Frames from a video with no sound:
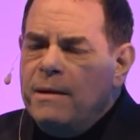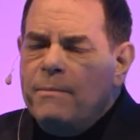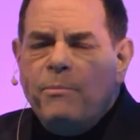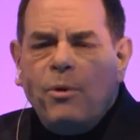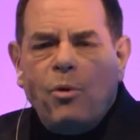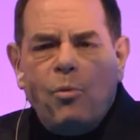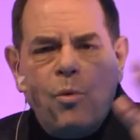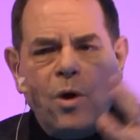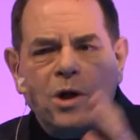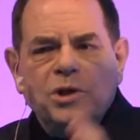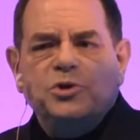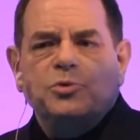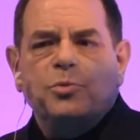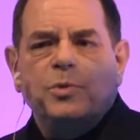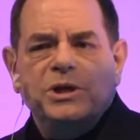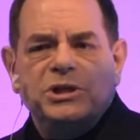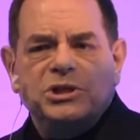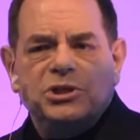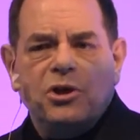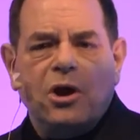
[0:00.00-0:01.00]
But once
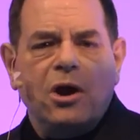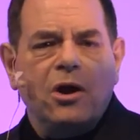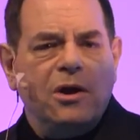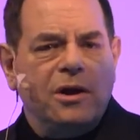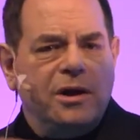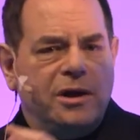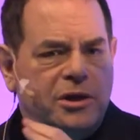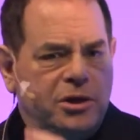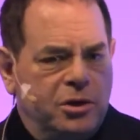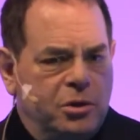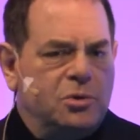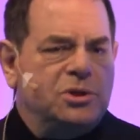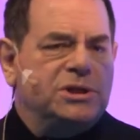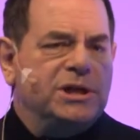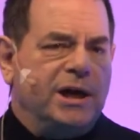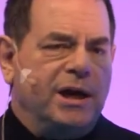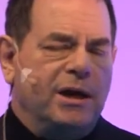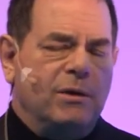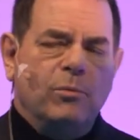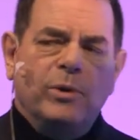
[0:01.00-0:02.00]
we start
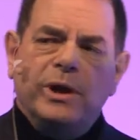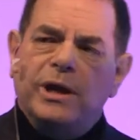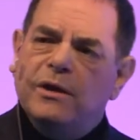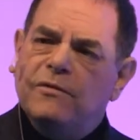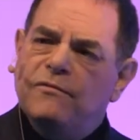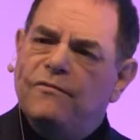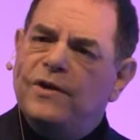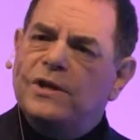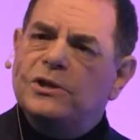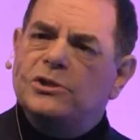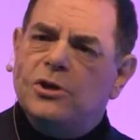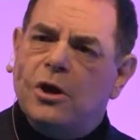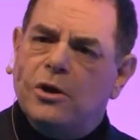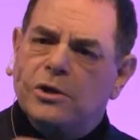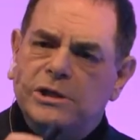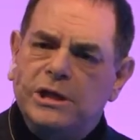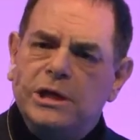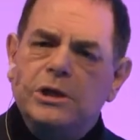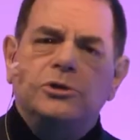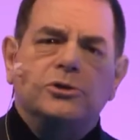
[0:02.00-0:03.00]
using it, we convince our
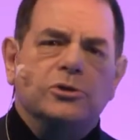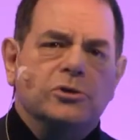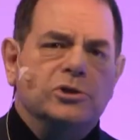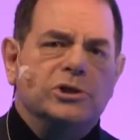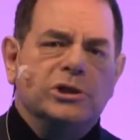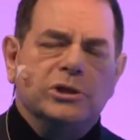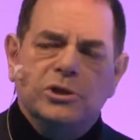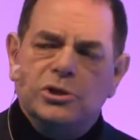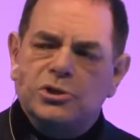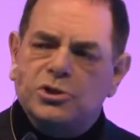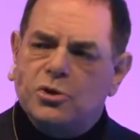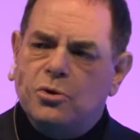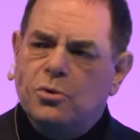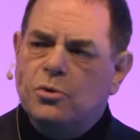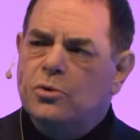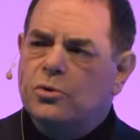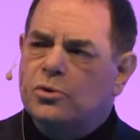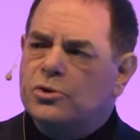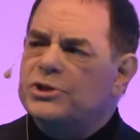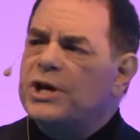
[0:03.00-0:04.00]
teachers in the
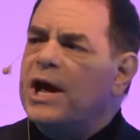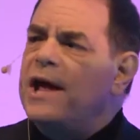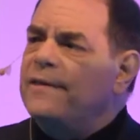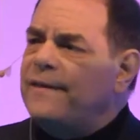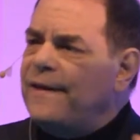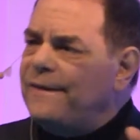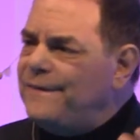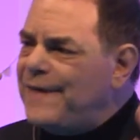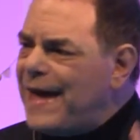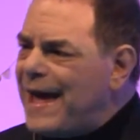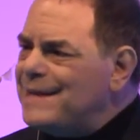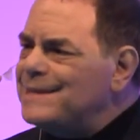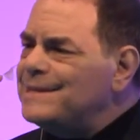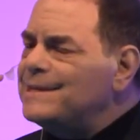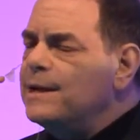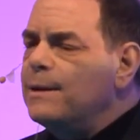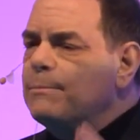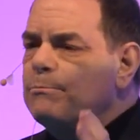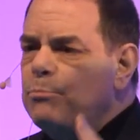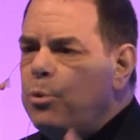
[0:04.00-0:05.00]
schools that that's
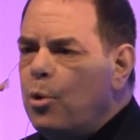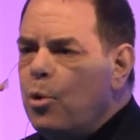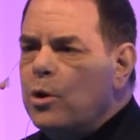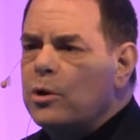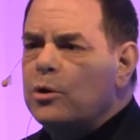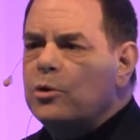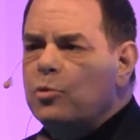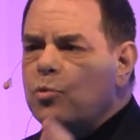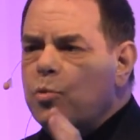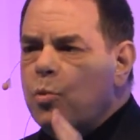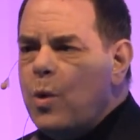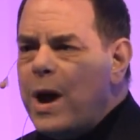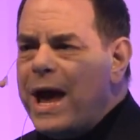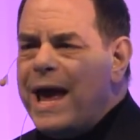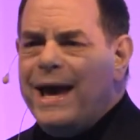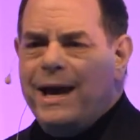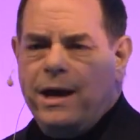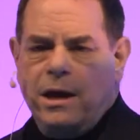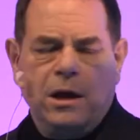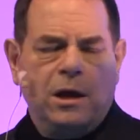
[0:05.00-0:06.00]
an important
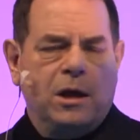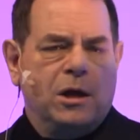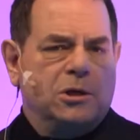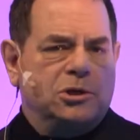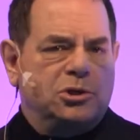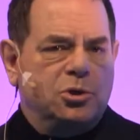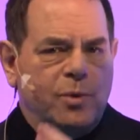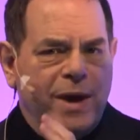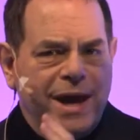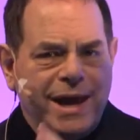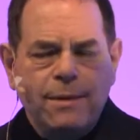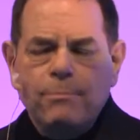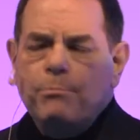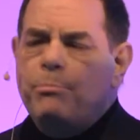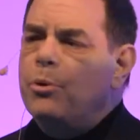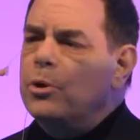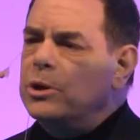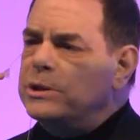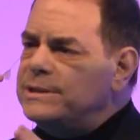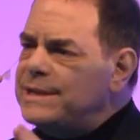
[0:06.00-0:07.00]
way to
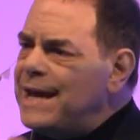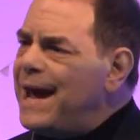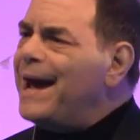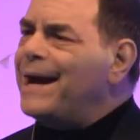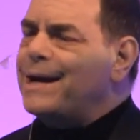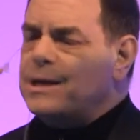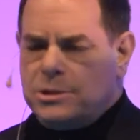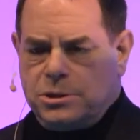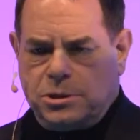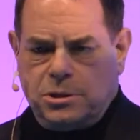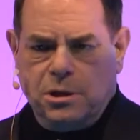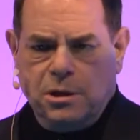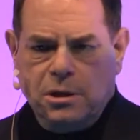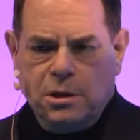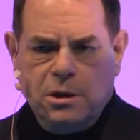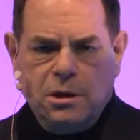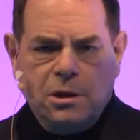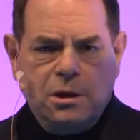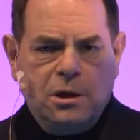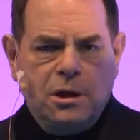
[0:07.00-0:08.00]
input text,
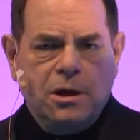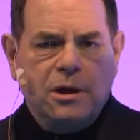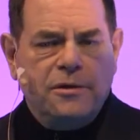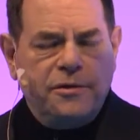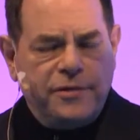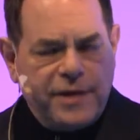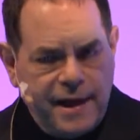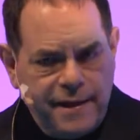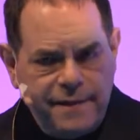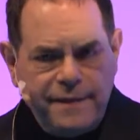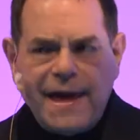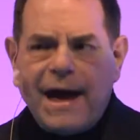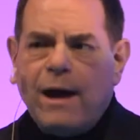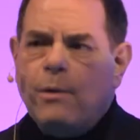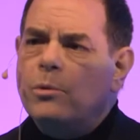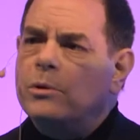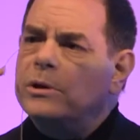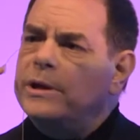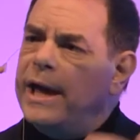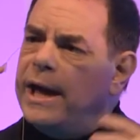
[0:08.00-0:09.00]
then that
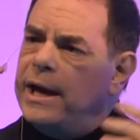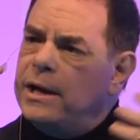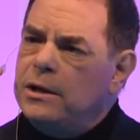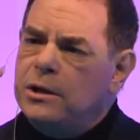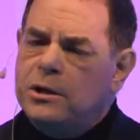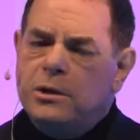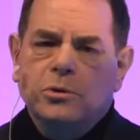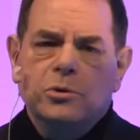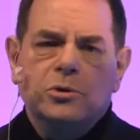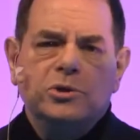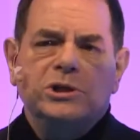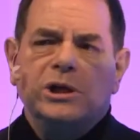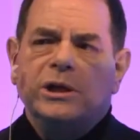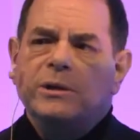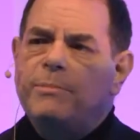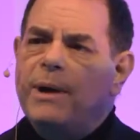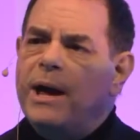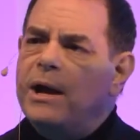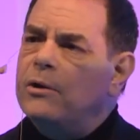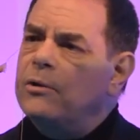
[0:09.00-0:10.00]
will get hugely
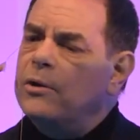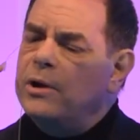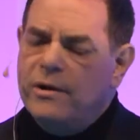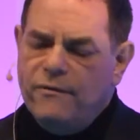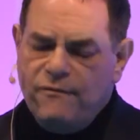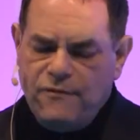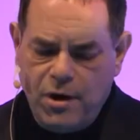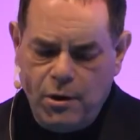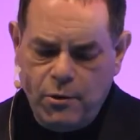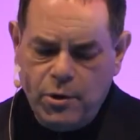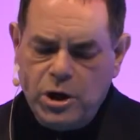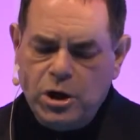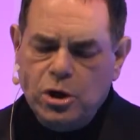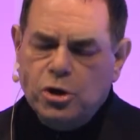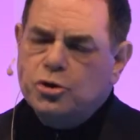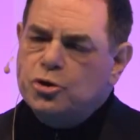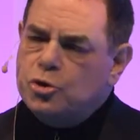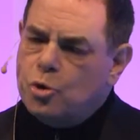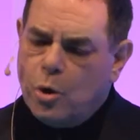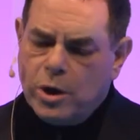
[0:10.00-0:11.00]
better in a very
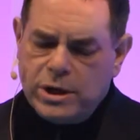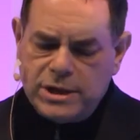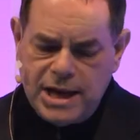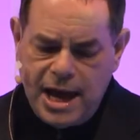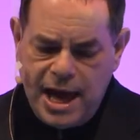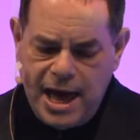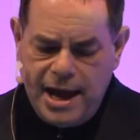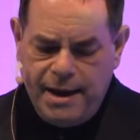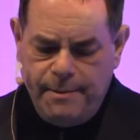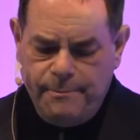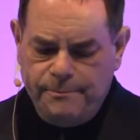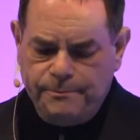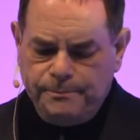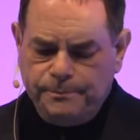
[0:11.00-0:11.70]
short time.